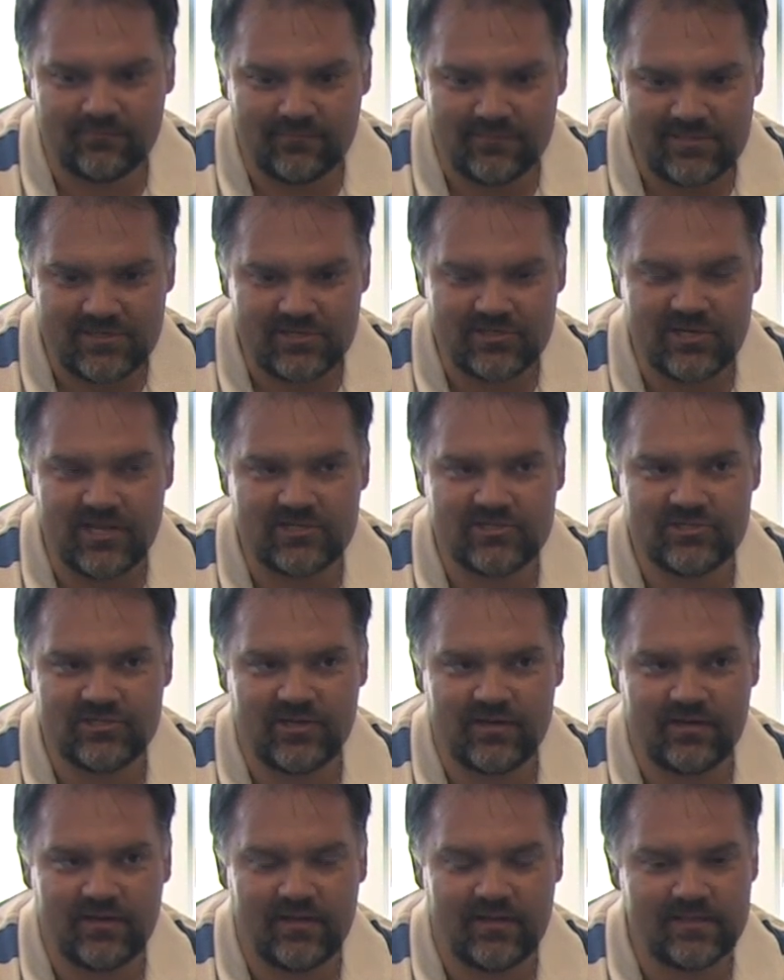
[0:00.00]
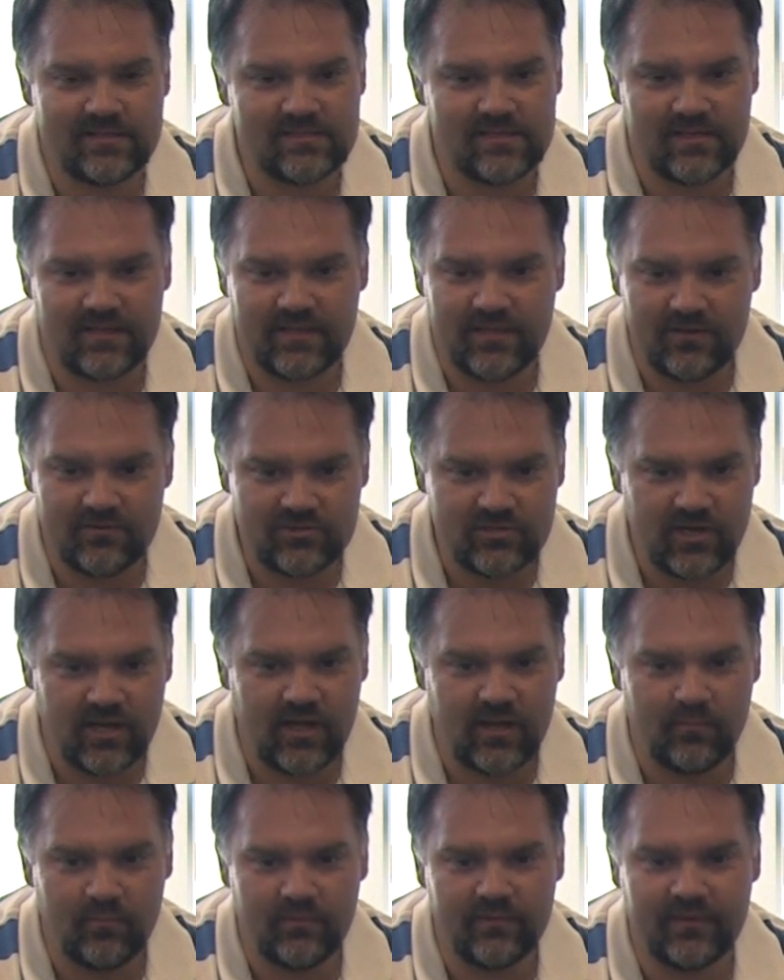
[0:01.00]
suggestion. It's a huge
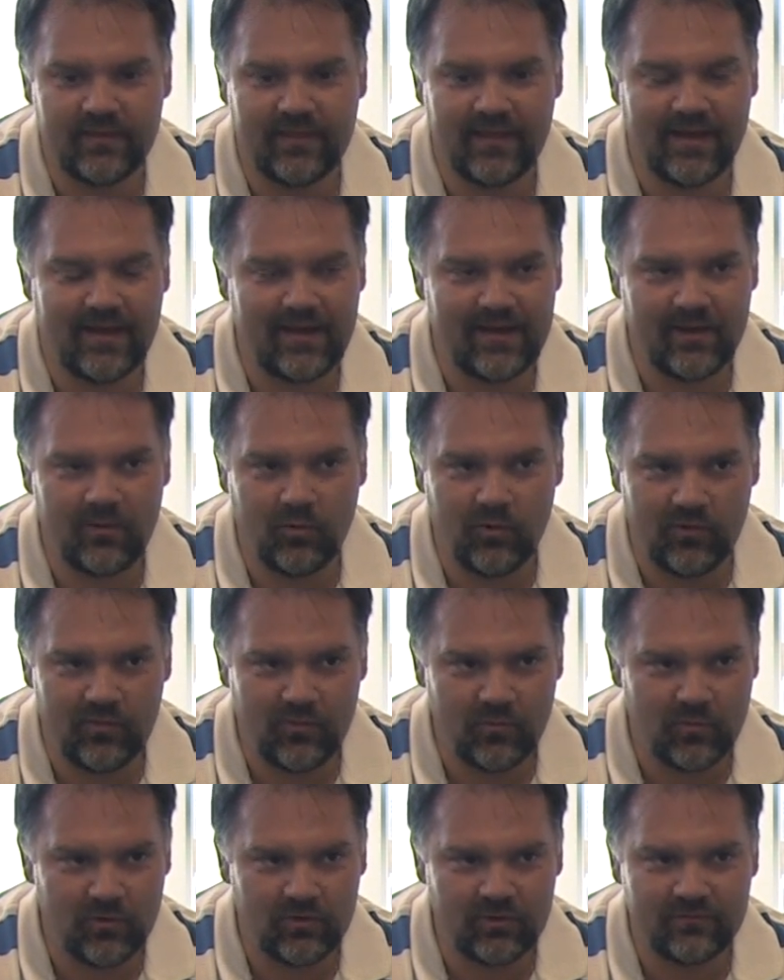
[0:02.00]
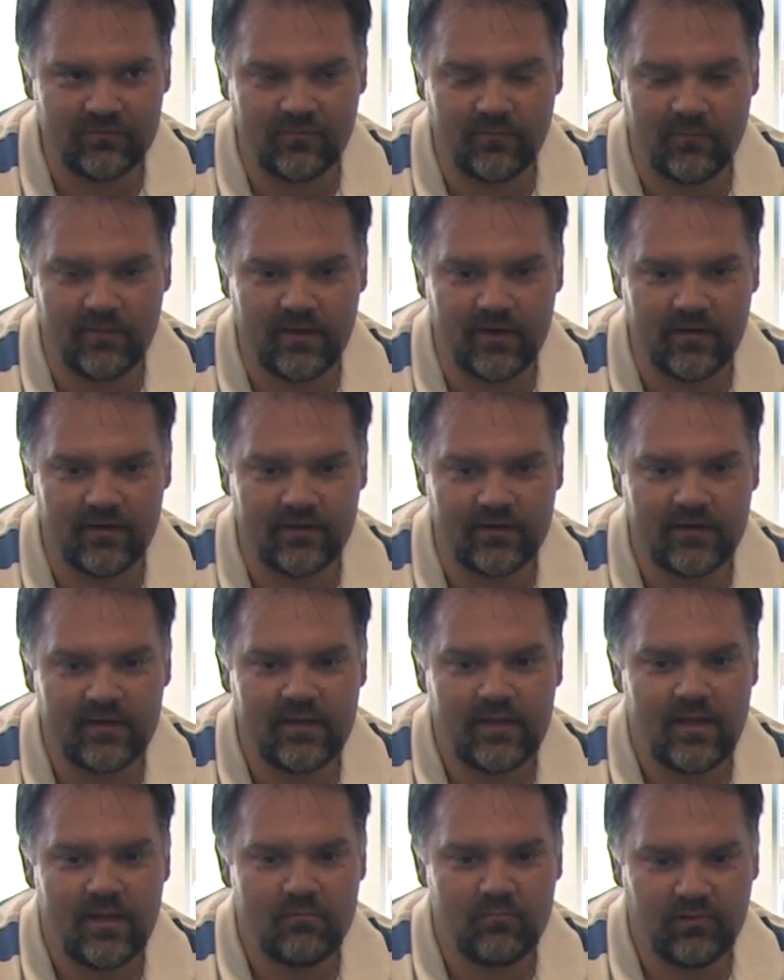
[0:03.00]
hub. You can get anywhere in the world from there.
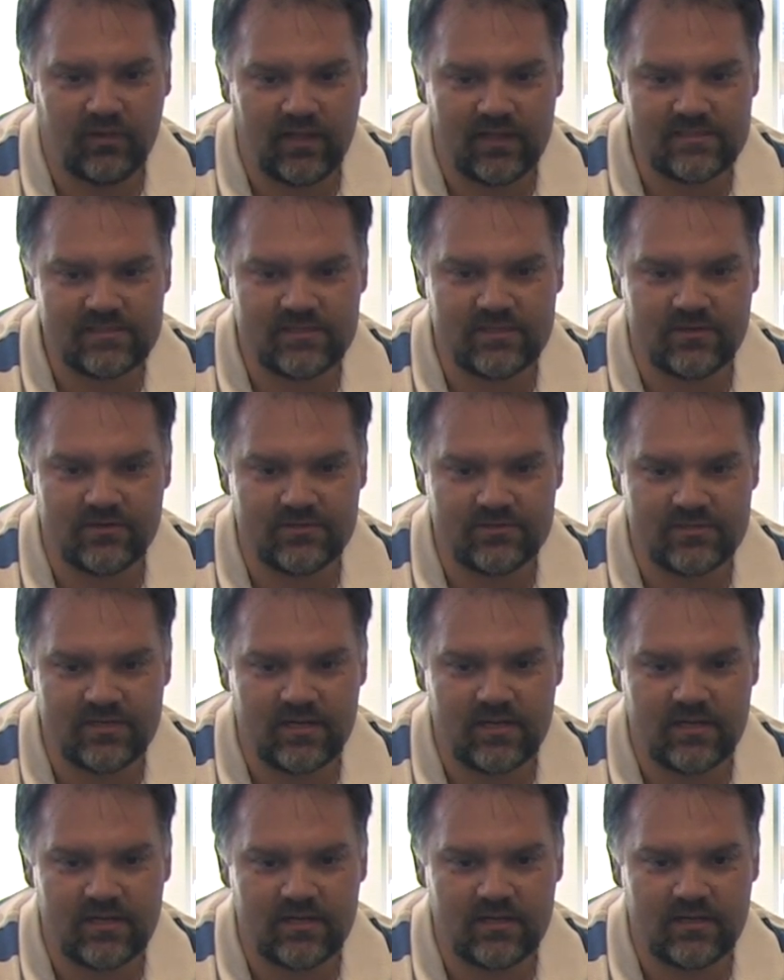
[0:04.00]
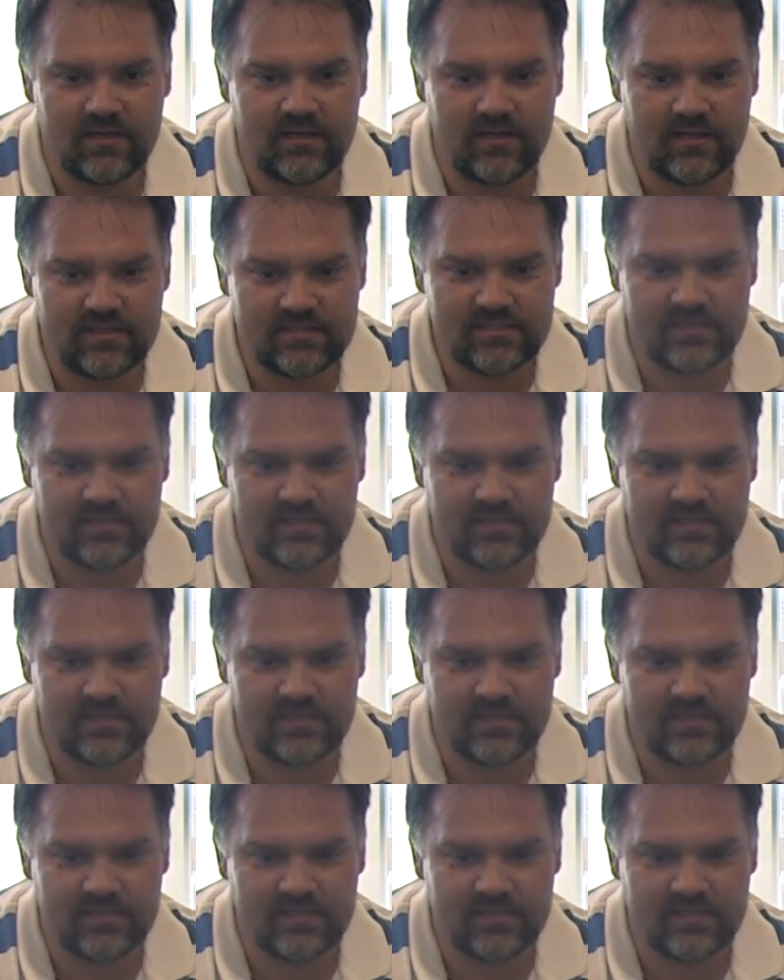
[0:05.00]
Plus, there's a, a